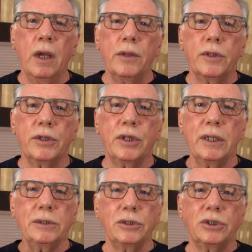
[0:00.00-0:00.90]
The
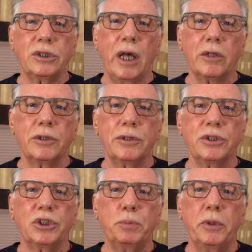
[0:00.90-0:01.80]
things that are in
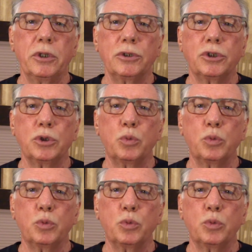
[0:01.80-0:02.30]
the spiritual